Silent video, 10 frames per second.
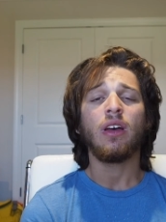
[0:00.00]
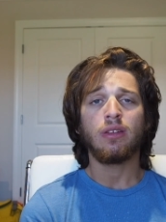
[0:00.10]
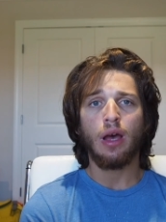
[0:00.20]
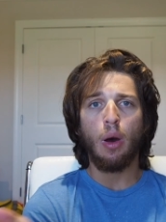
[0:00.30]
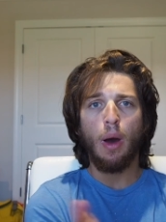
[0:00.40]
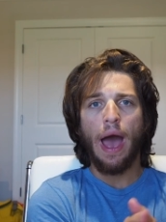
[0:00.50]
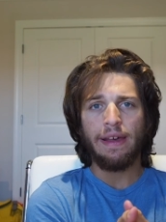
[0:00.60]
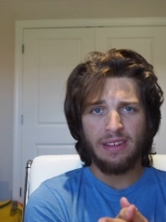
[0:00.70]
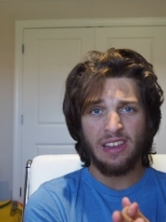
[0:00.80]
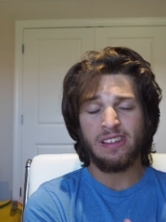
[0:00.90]
So,
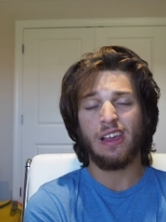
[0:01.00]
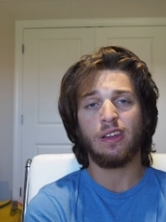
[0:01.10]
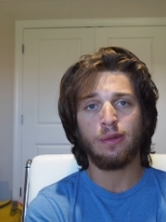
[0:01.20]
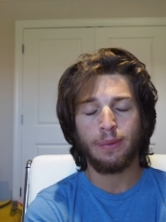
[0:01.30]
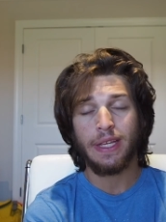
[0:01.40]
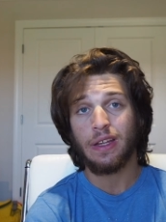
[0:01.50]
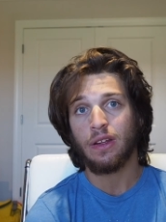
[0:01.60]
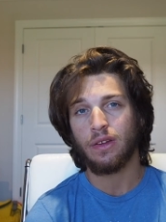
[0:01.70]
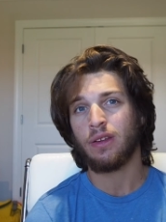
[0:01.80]
as I said at the beginning,